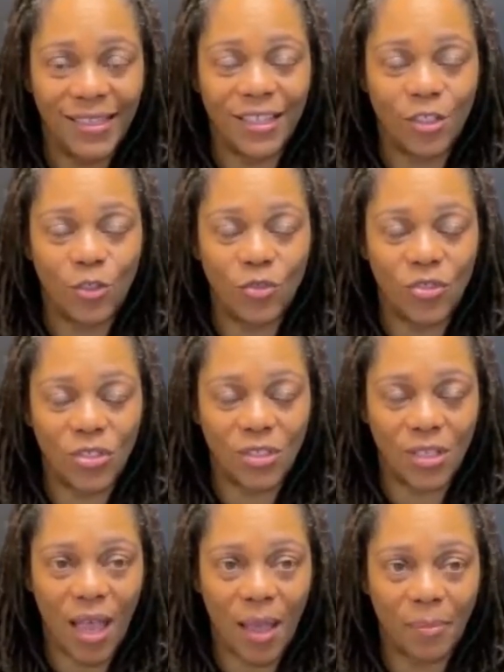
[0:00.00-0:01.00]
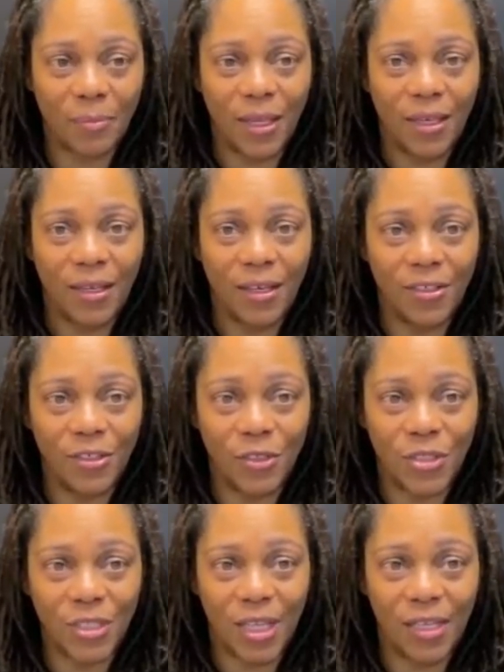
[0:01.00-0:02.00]
that you stopped
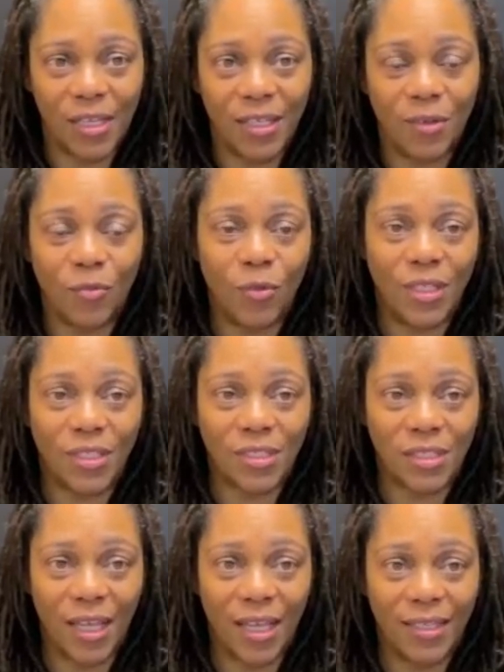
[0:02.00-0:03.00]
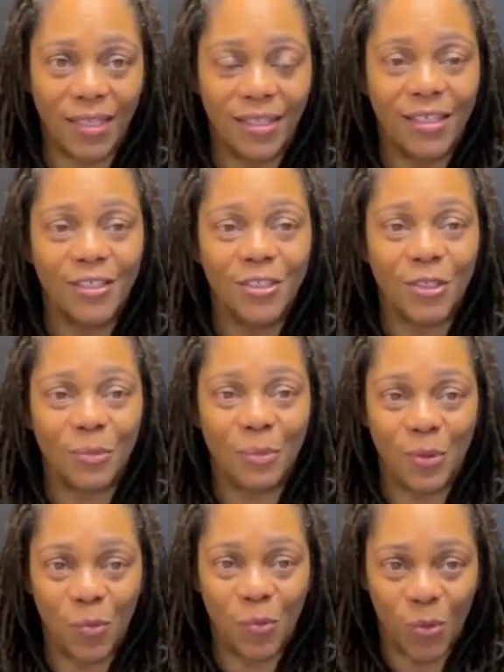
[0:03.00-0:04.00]
understanding what it's like to
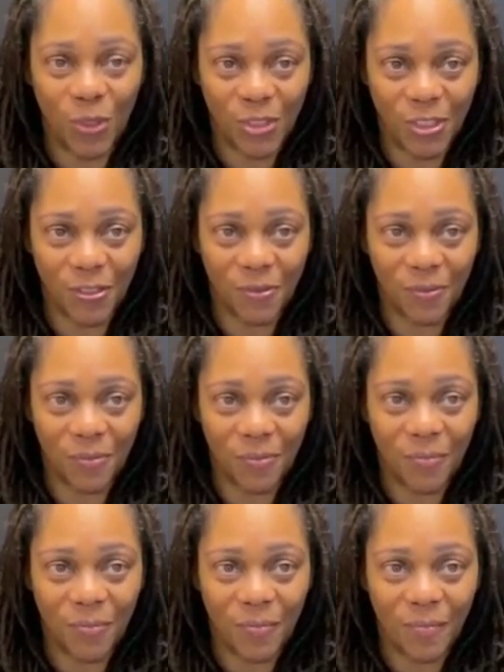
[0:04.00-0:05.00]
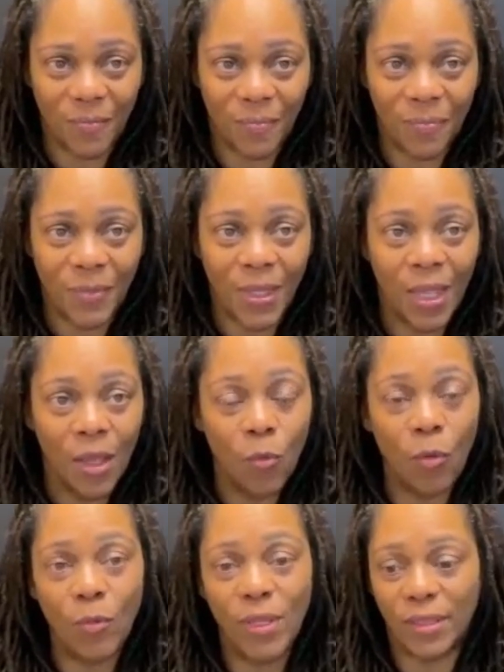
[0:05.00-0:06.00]
be wanted.
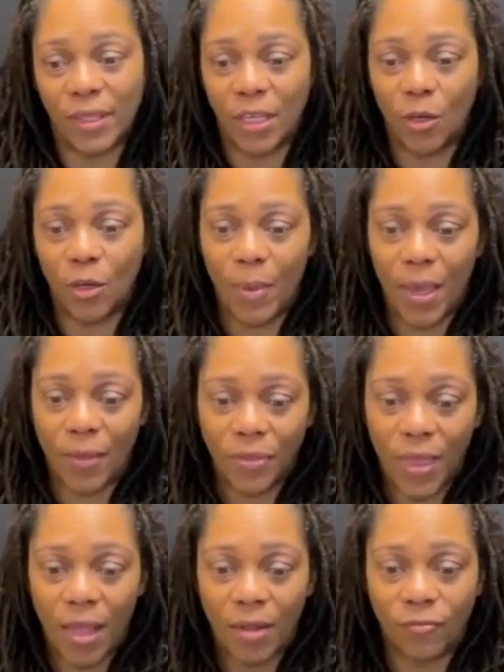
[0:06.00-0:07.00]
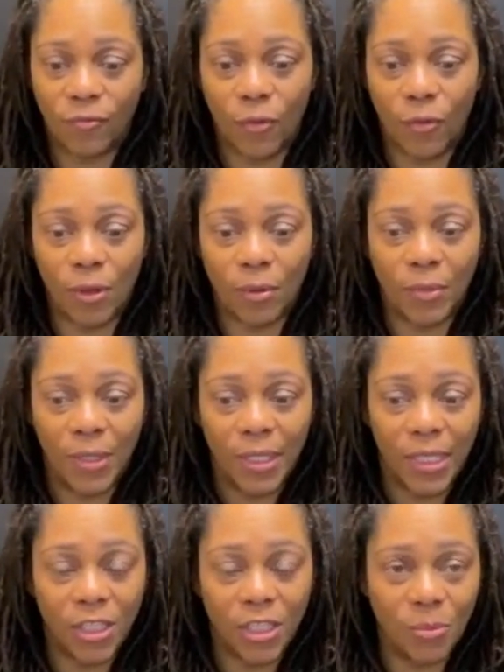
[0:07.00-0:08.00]
When we think about that from
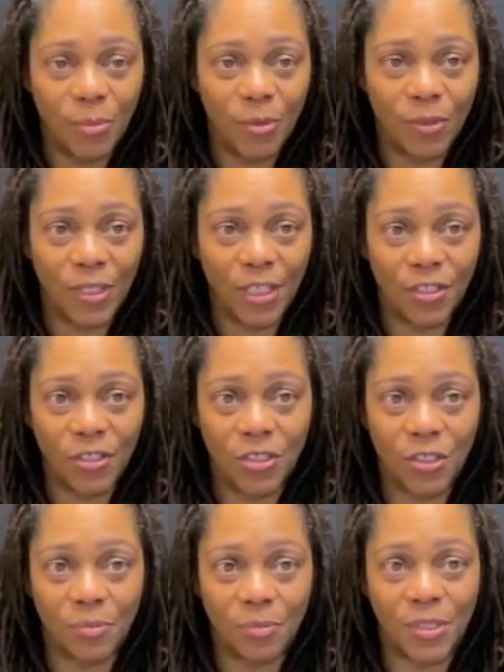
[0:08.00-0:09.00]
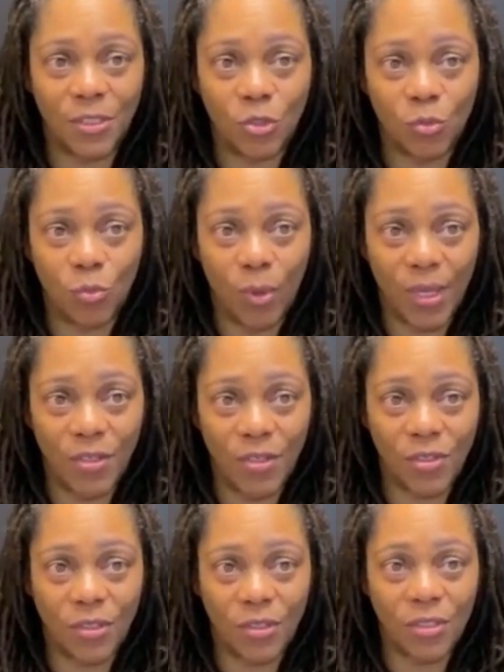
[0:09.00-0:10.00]
intimate relationship
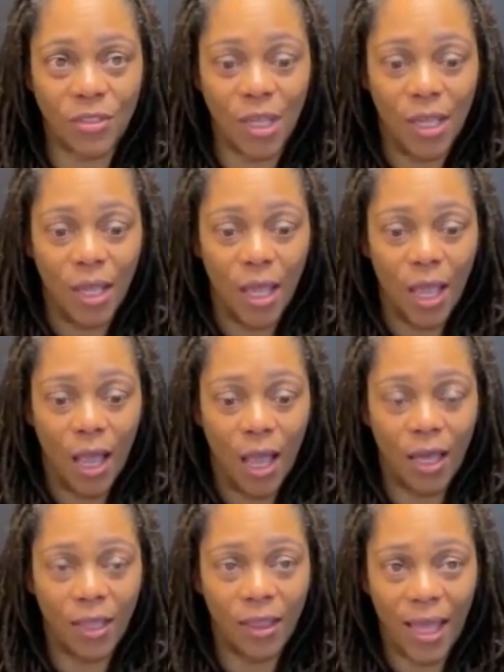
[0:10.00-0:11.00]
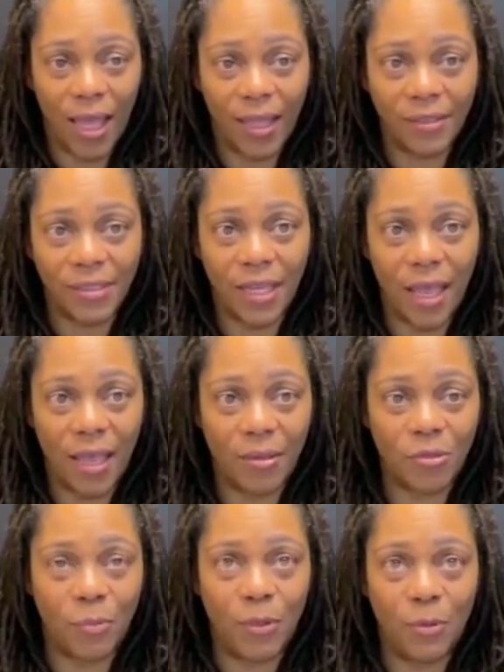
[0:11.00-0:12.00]
situations, a lot of
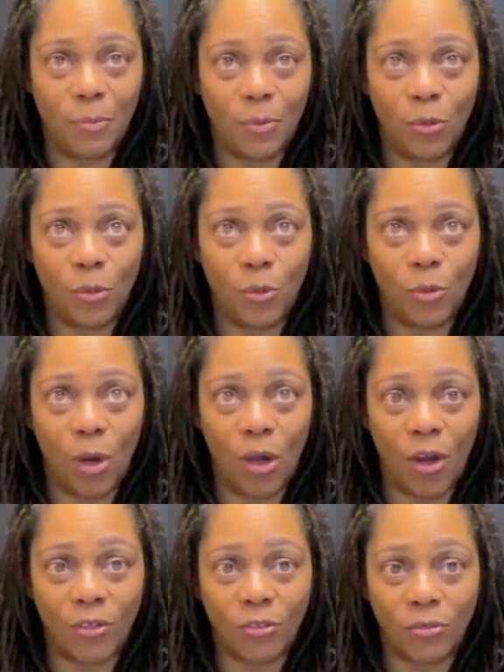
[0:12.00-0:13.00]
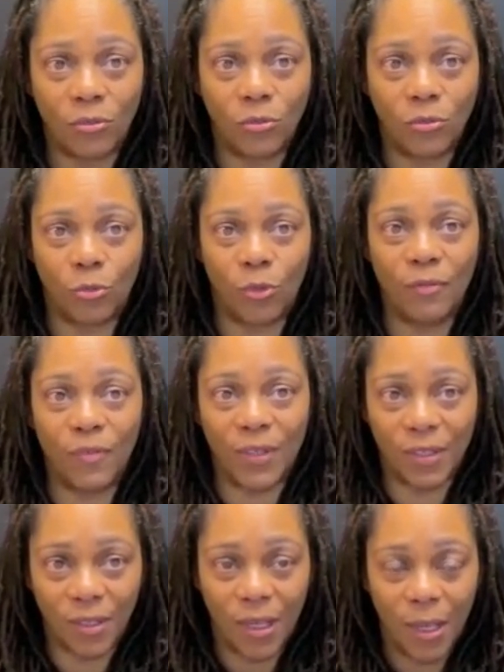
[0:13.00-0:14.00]
times people who are
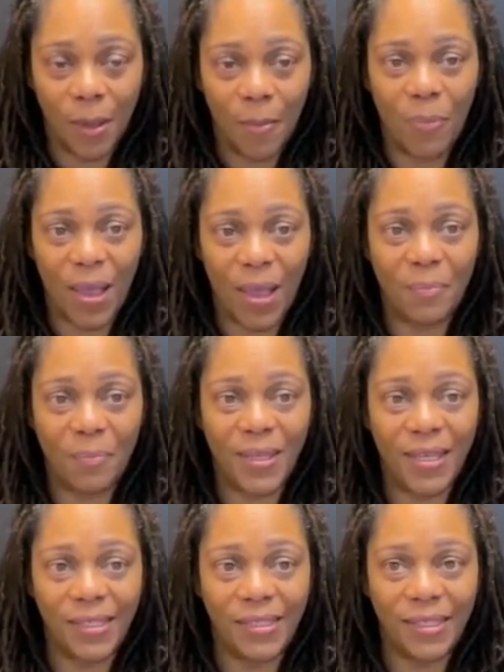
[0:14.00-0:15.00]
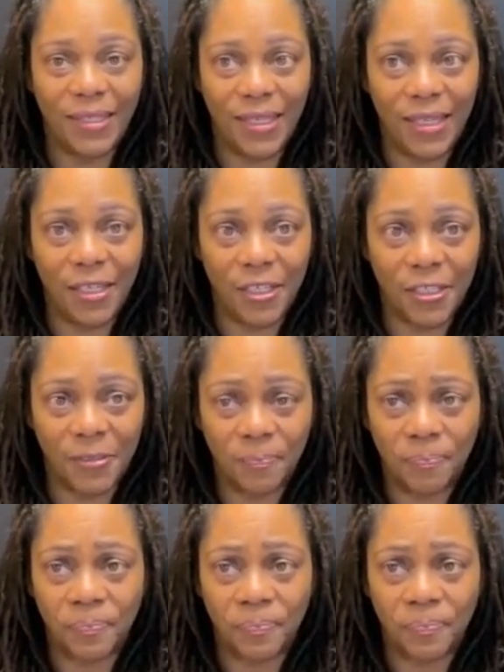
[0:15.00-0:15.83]
driven by being needed